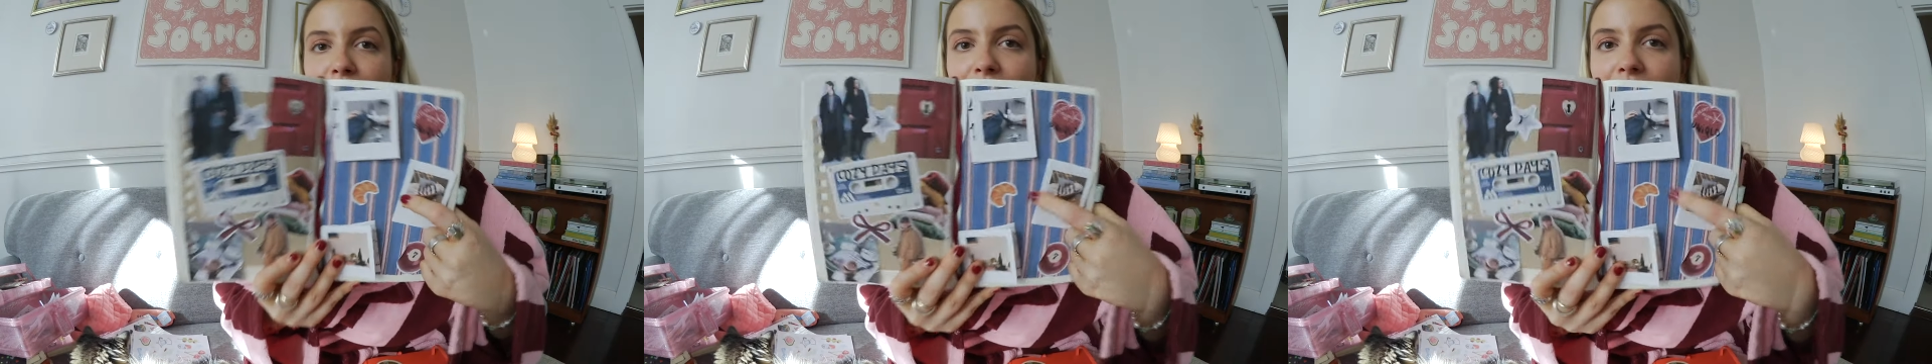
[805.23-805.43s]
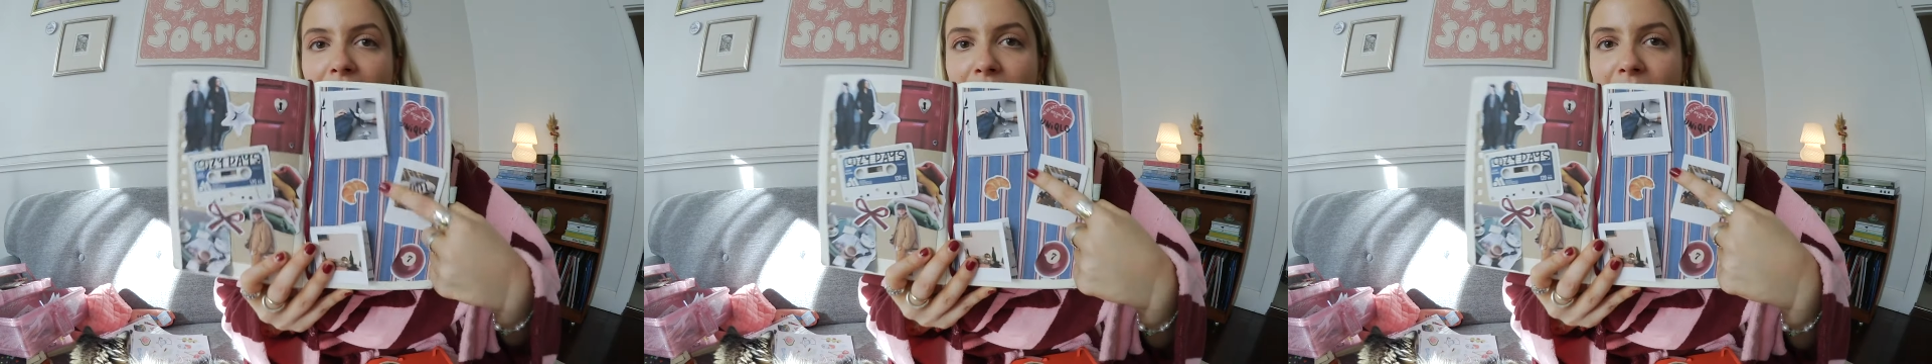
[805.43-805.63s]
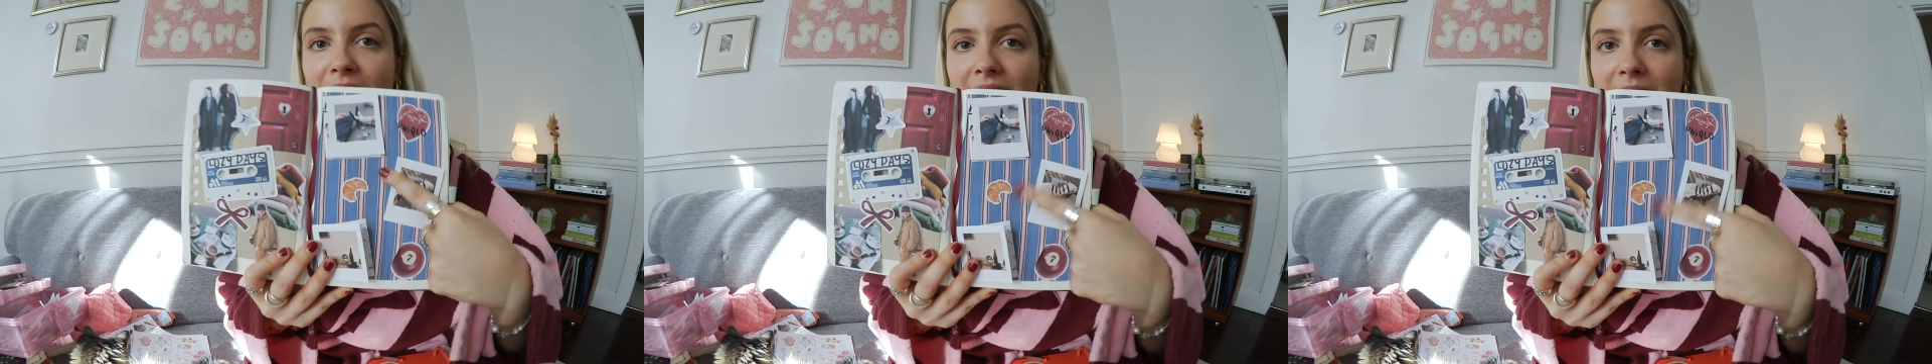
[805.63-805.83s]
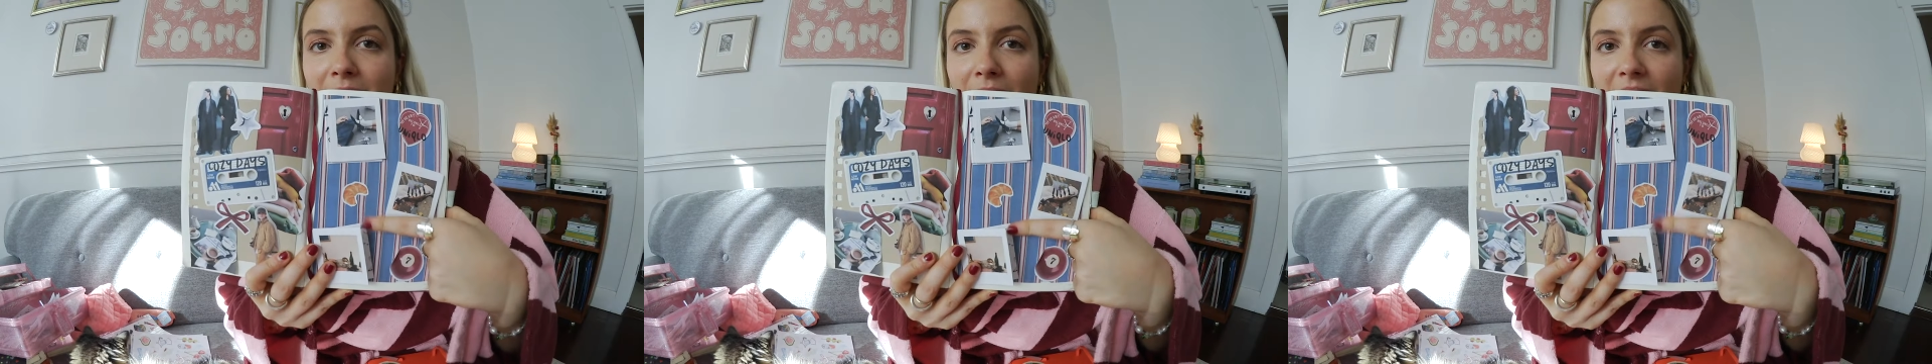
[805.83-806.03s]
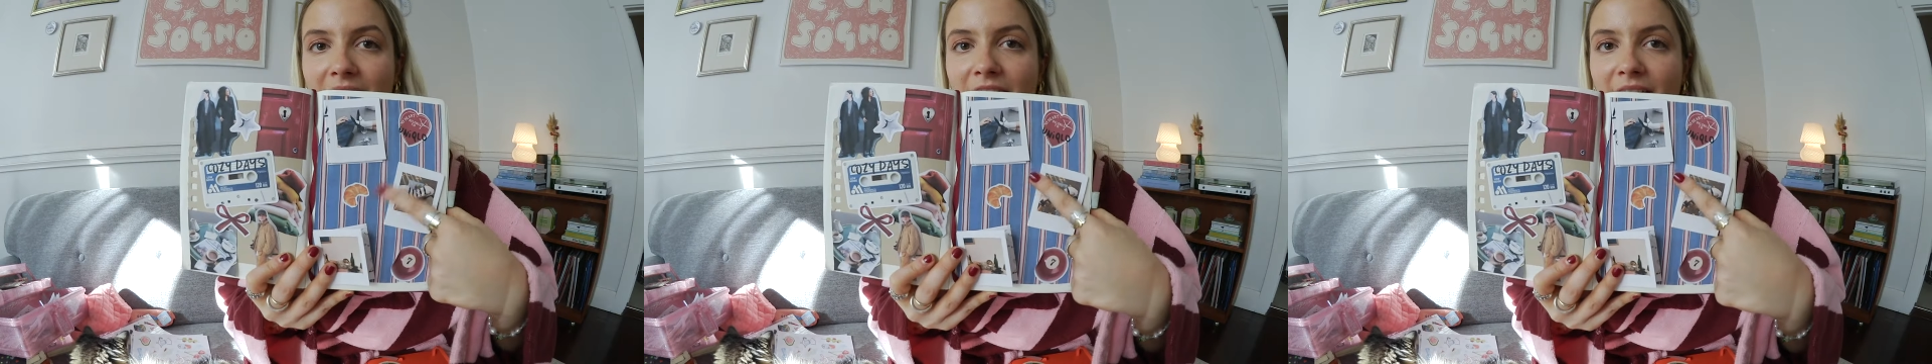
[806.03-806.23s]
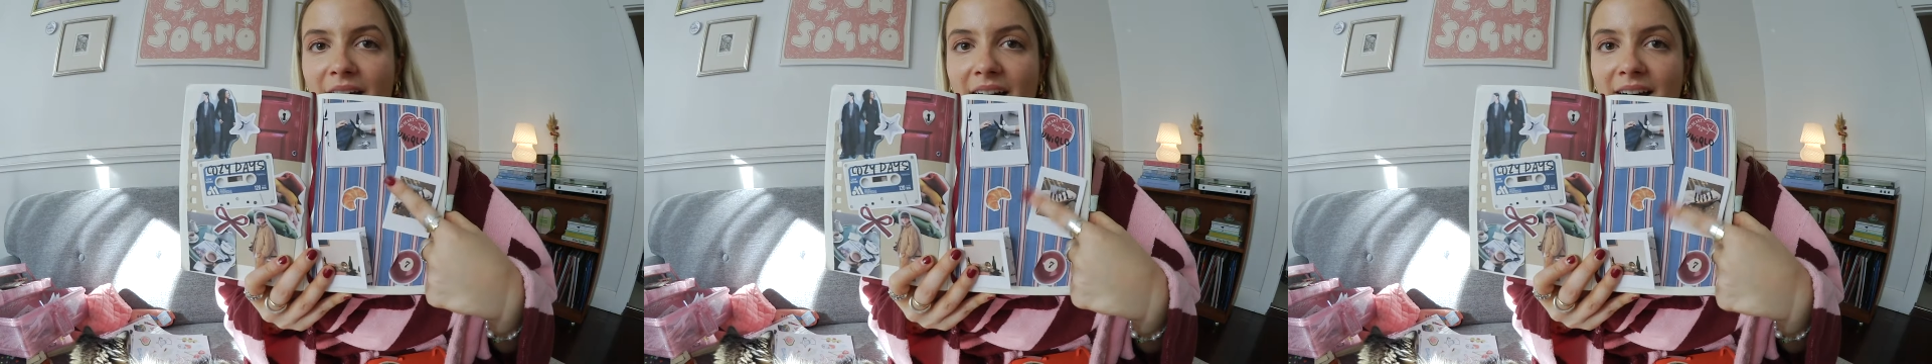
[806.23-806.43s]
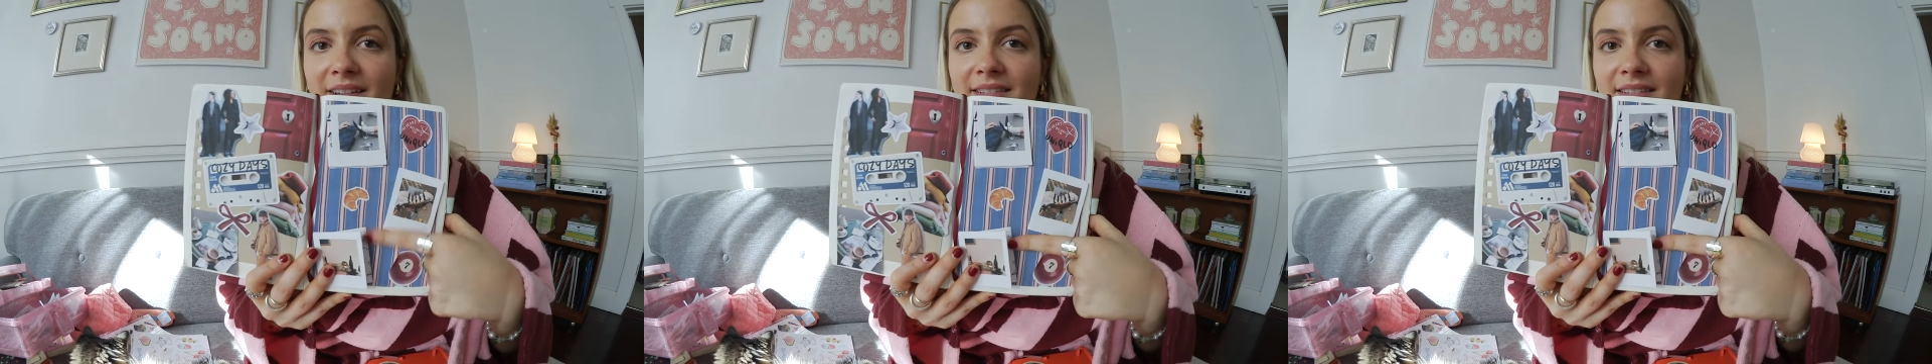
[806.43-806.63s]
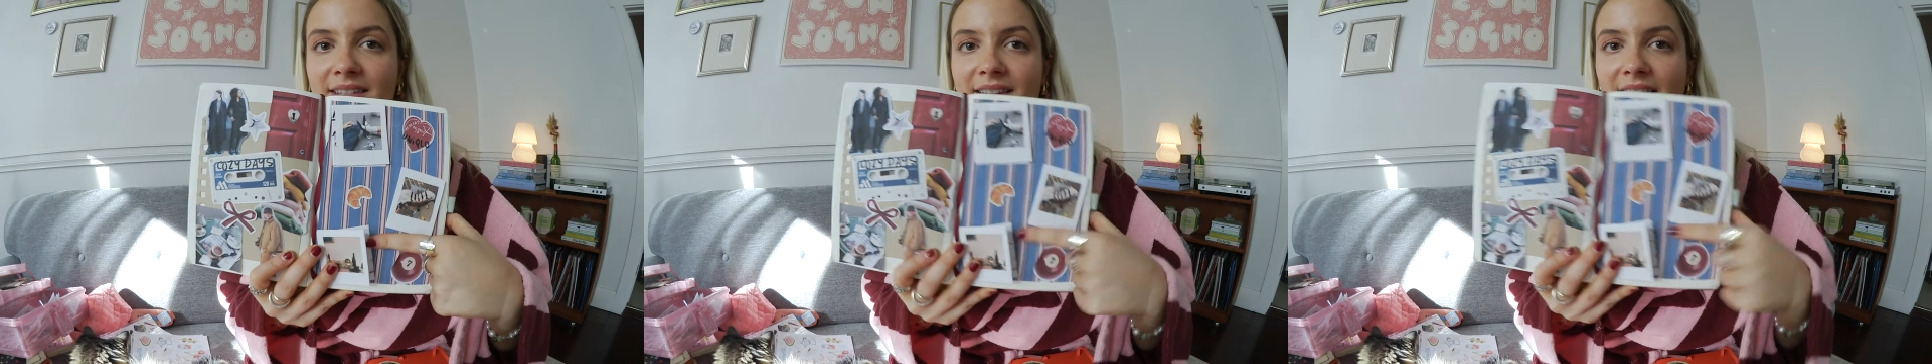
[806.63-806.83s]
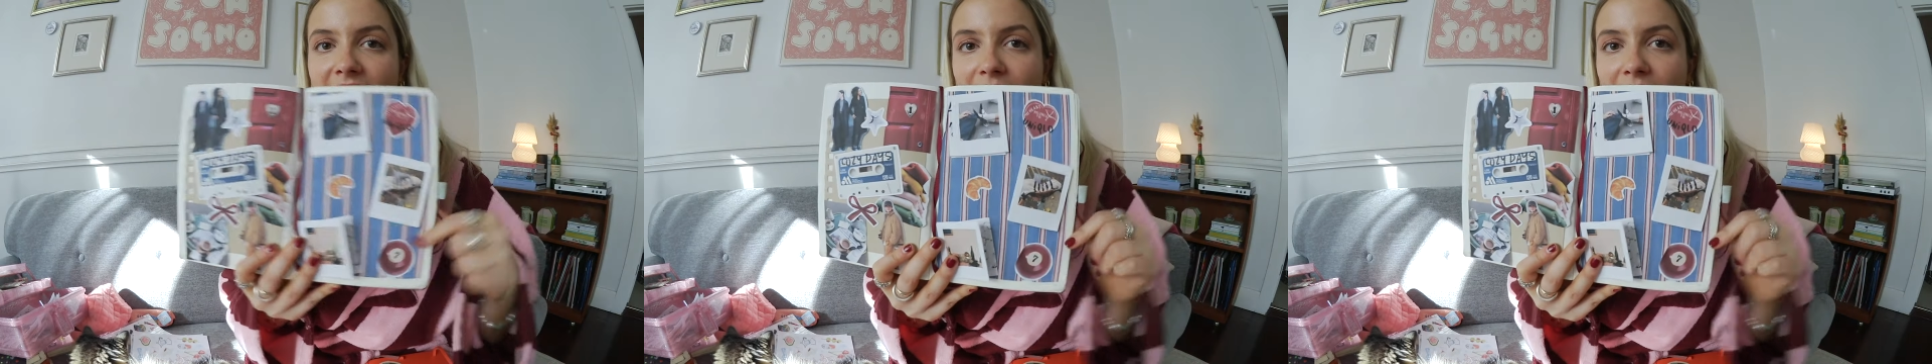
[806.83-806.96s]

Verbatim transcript: fabric backgrounds